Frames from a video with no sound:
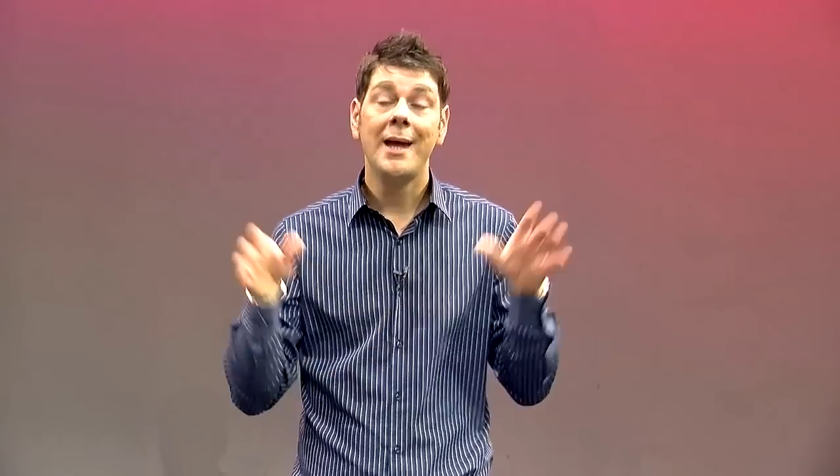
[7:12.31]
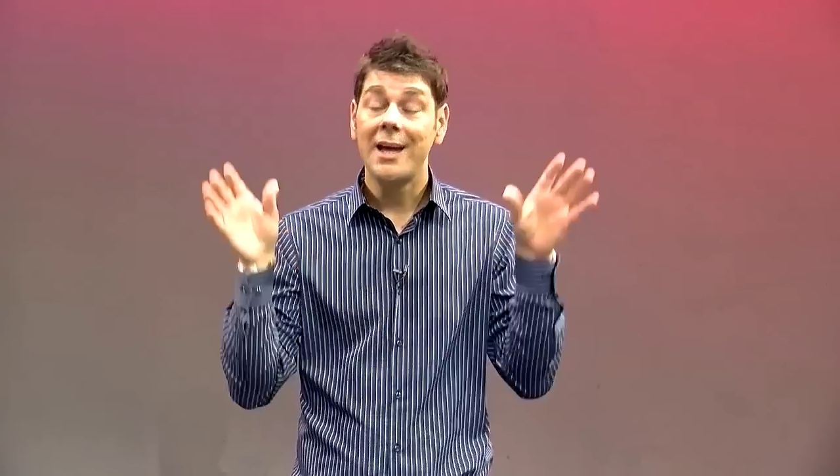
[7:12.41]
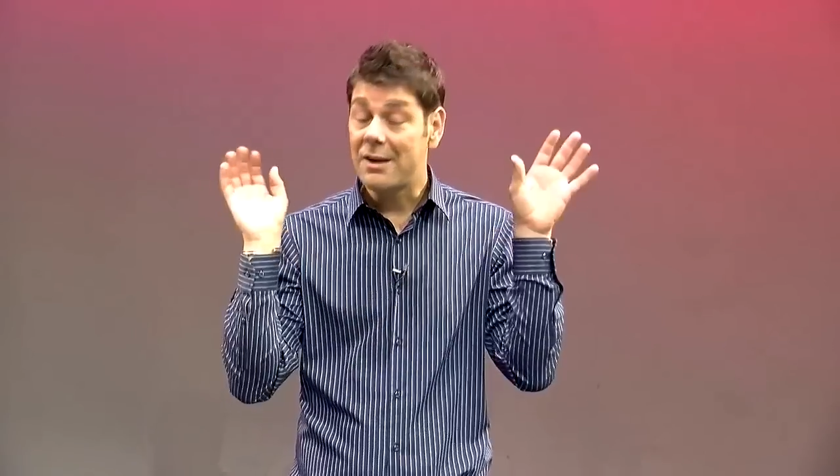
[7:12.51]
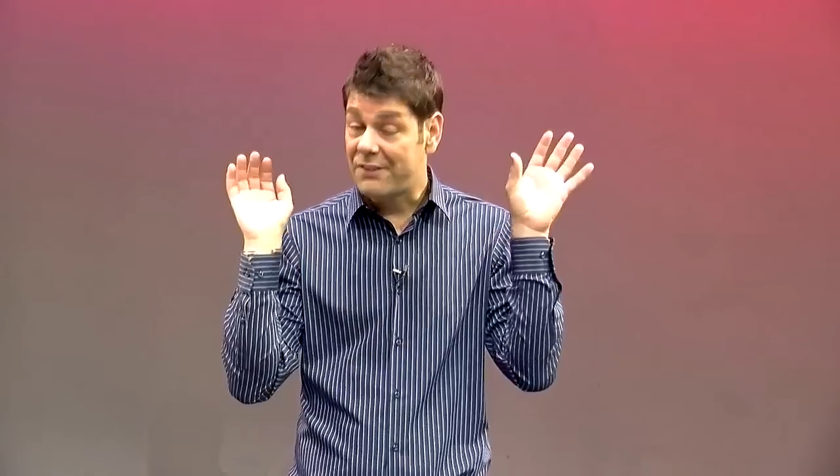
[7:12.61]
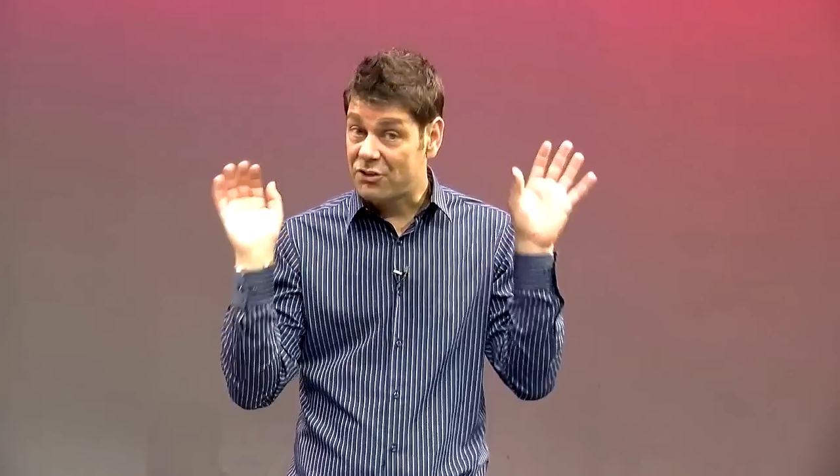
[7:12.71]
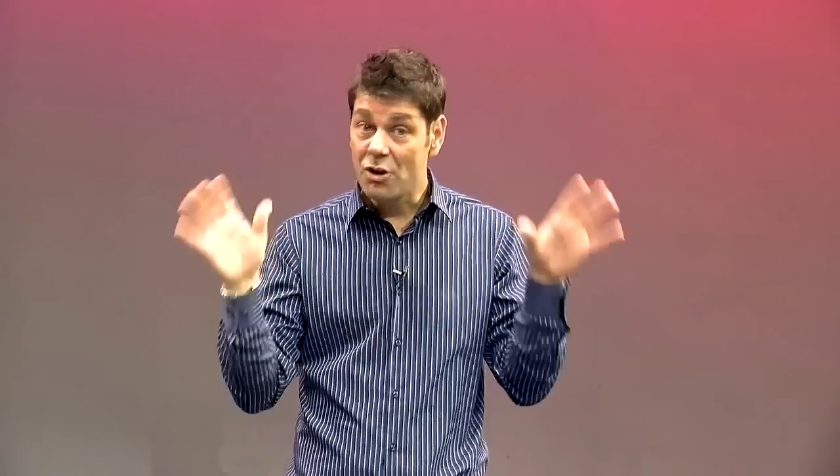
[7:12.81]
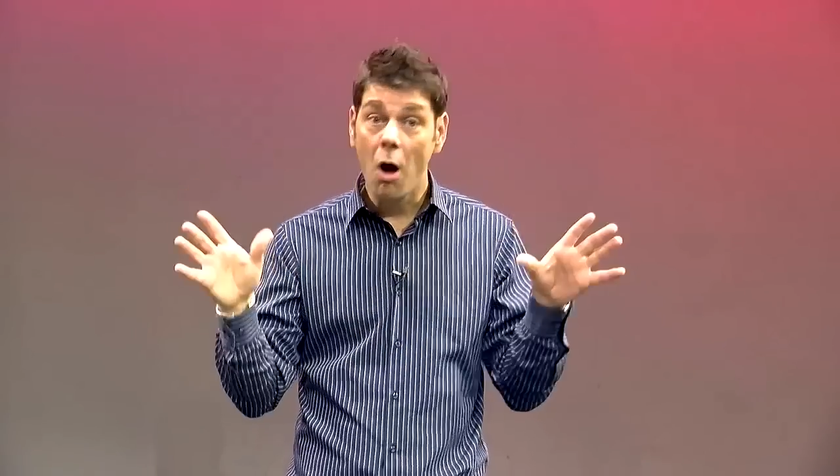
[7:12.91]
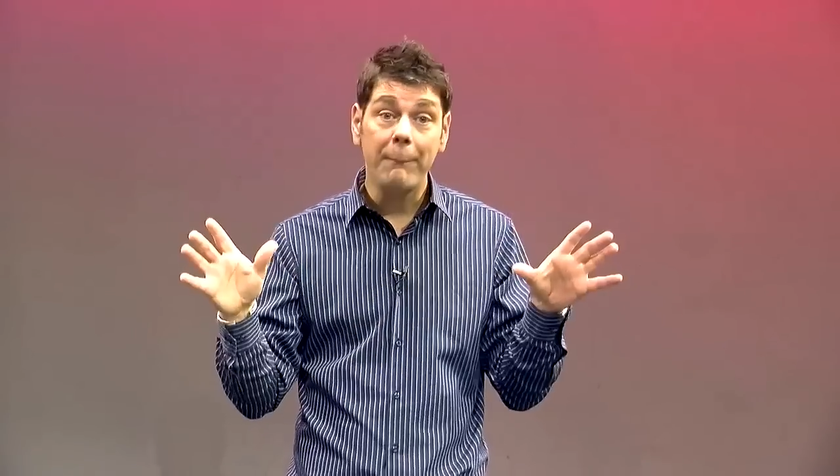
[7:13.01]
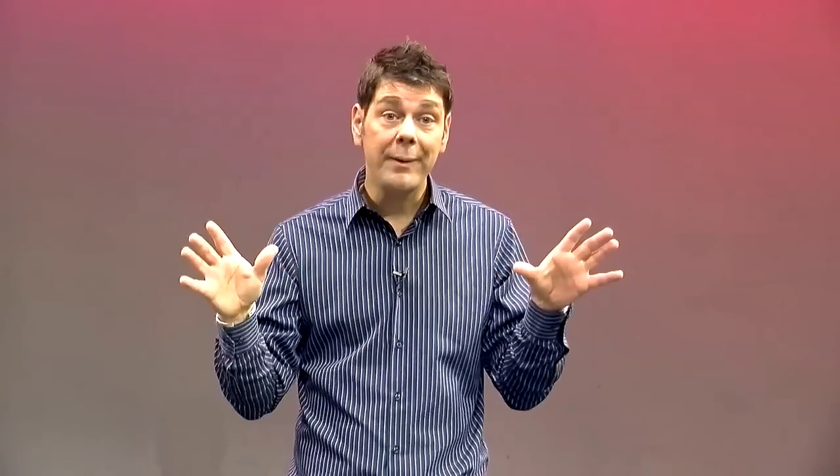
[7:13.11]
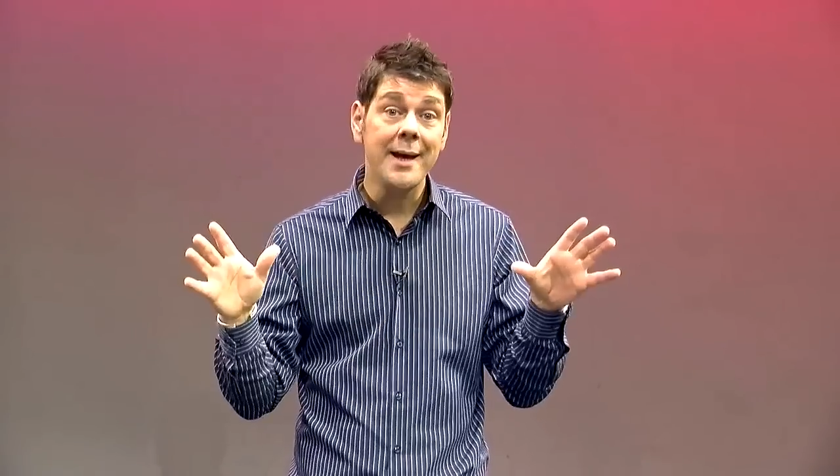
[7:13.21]
If it's
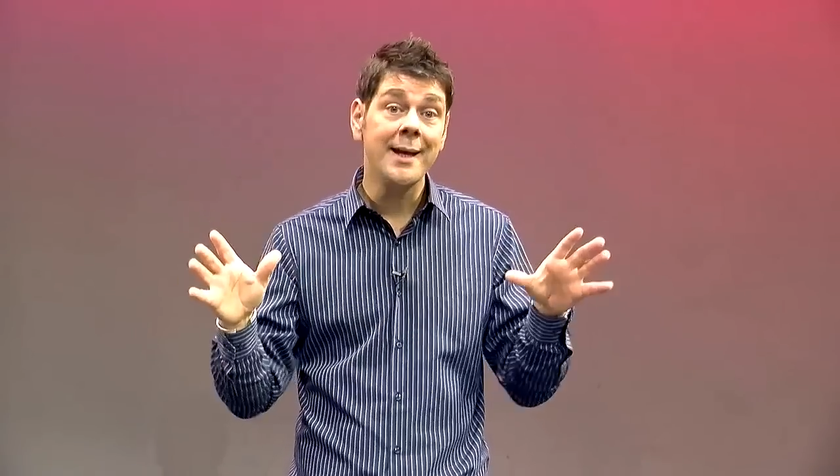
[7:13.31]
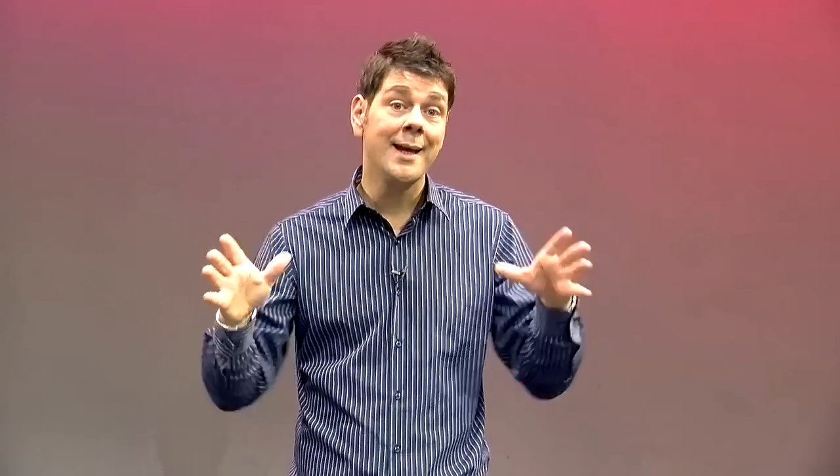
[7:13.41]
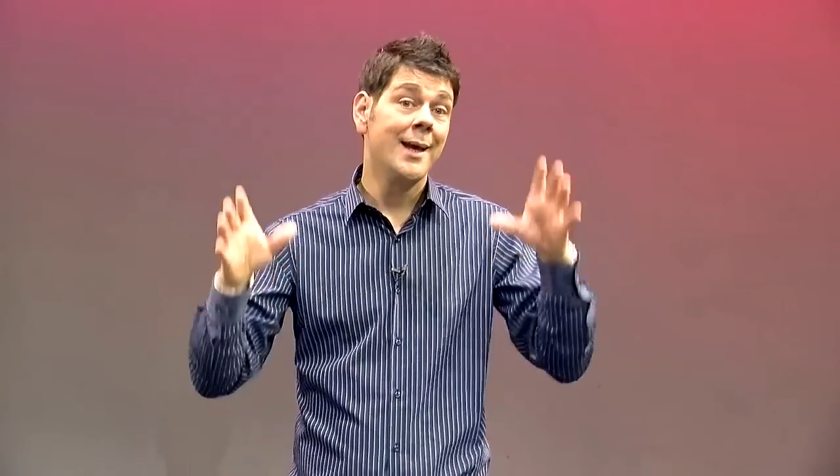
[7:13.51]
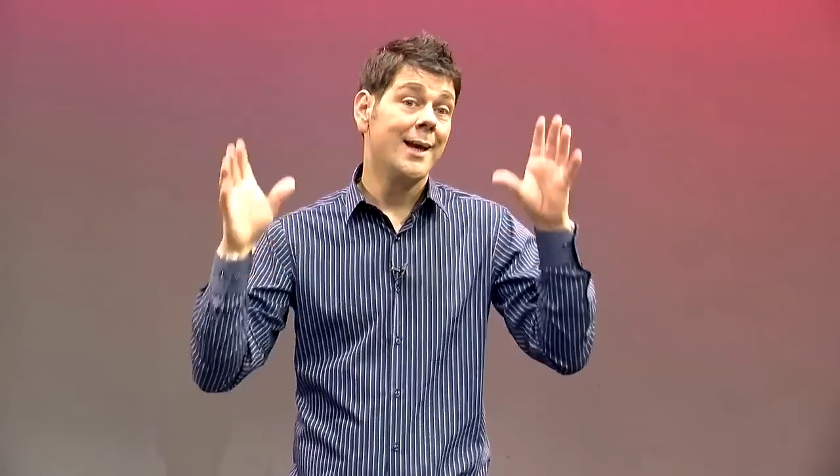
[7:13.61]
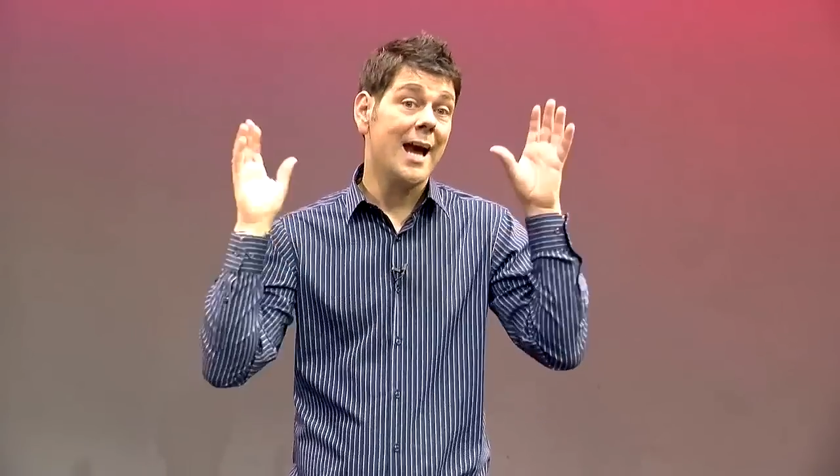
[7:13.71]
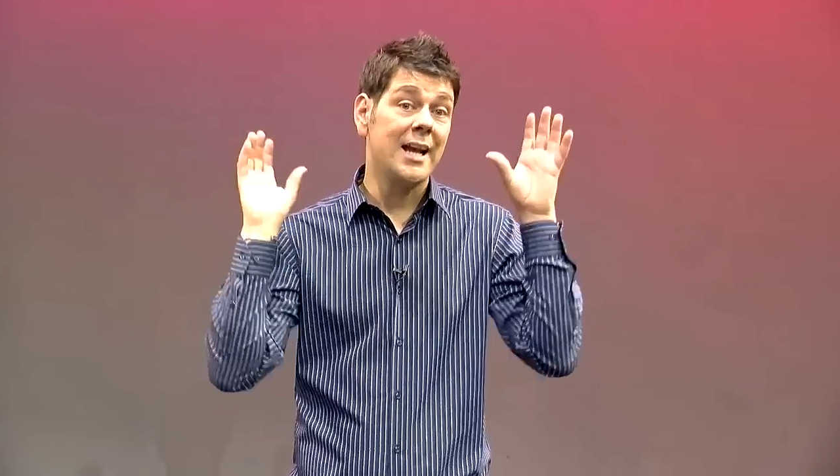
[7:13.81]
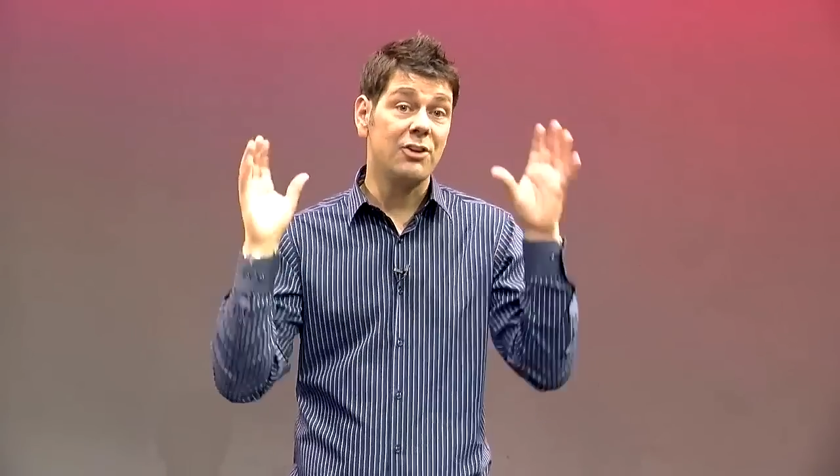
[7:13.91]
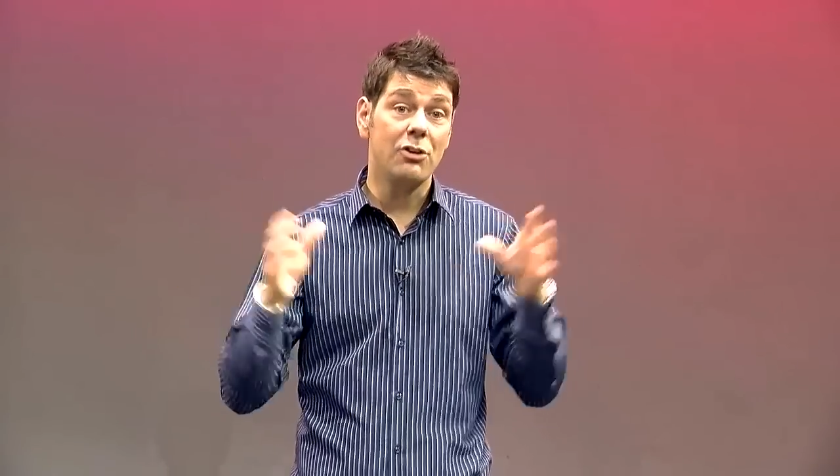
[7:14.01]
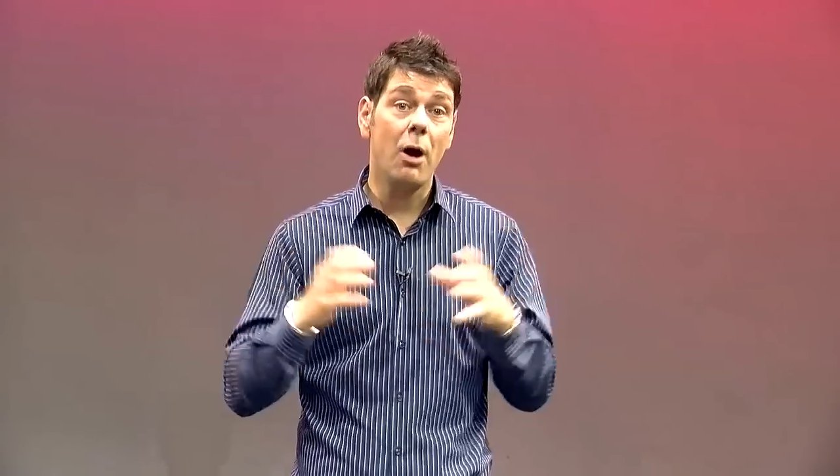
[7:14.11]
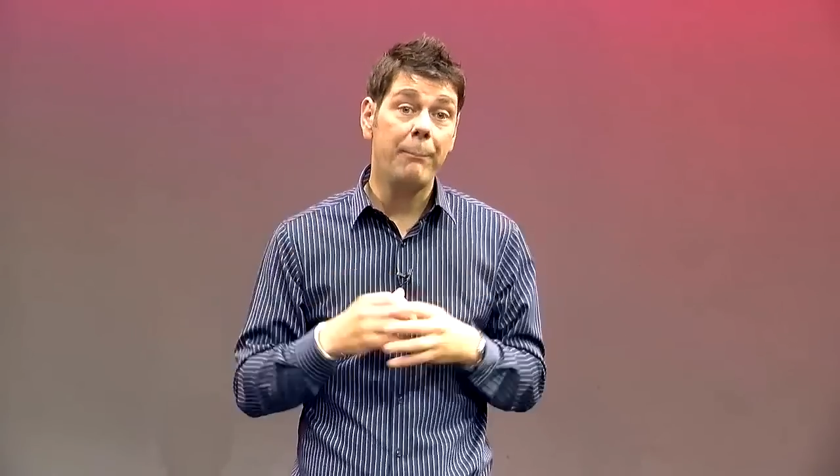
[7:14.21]
not big and it's
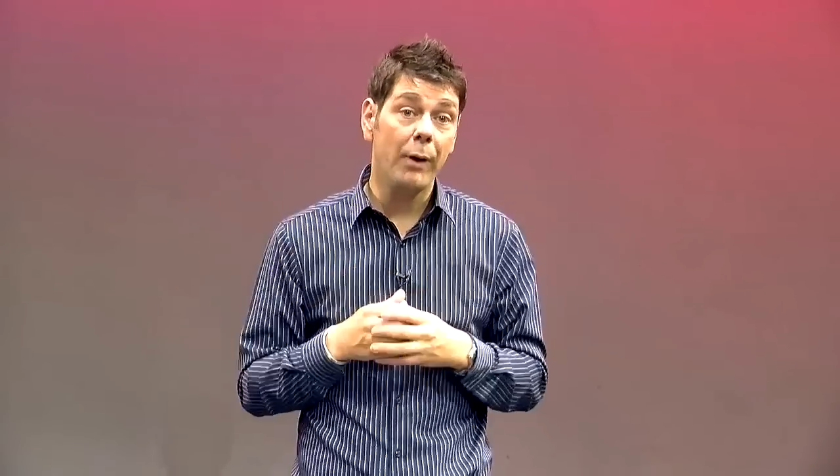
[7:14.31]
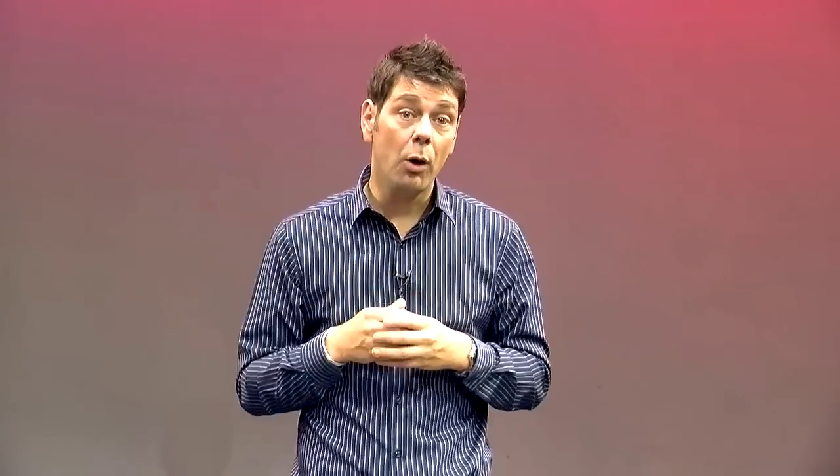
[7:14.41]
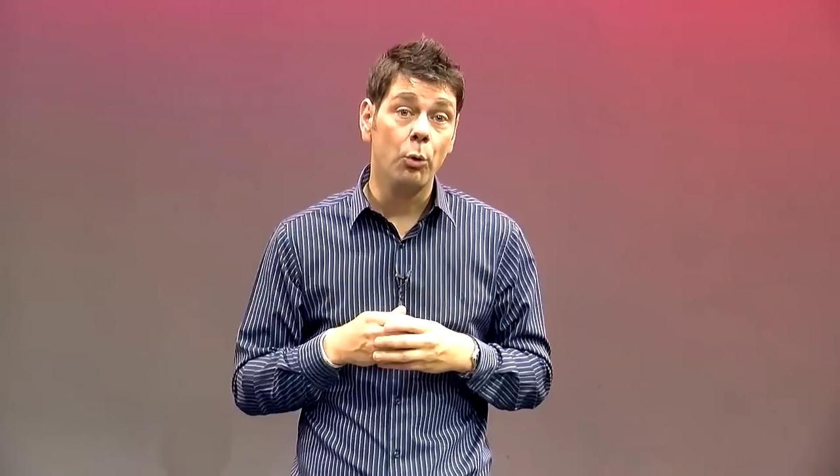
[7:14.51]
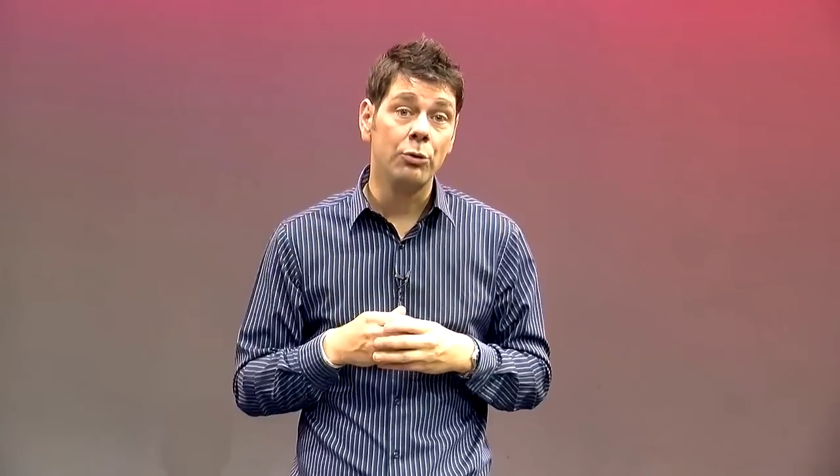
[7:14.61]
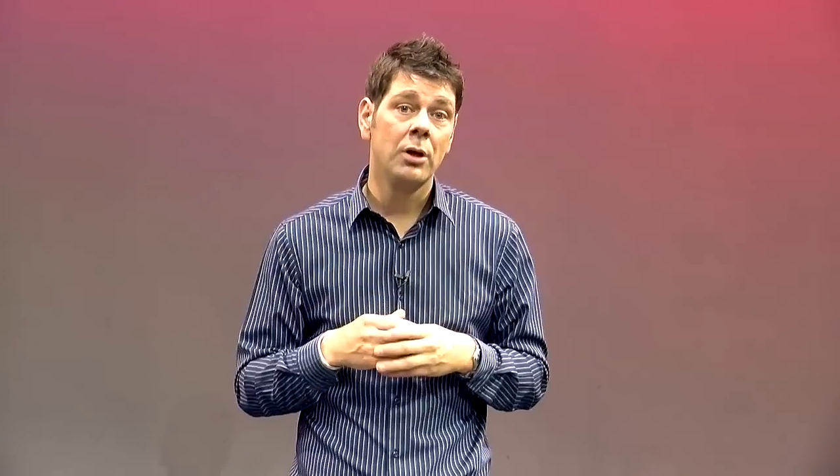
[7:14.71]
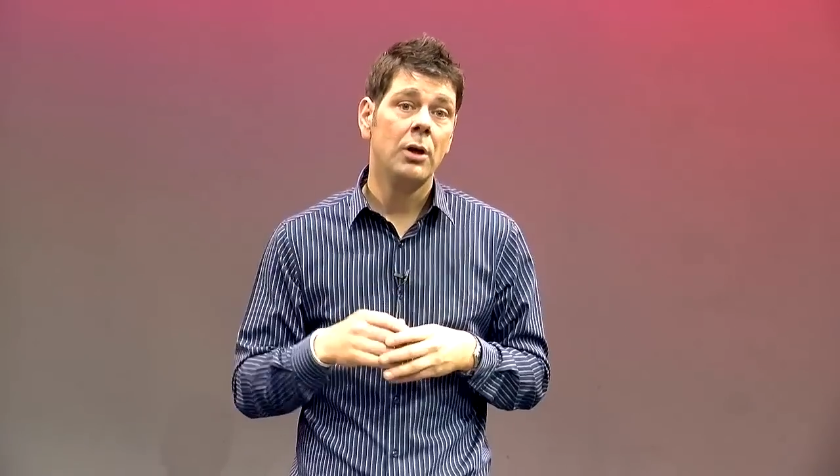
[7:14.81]
not bold,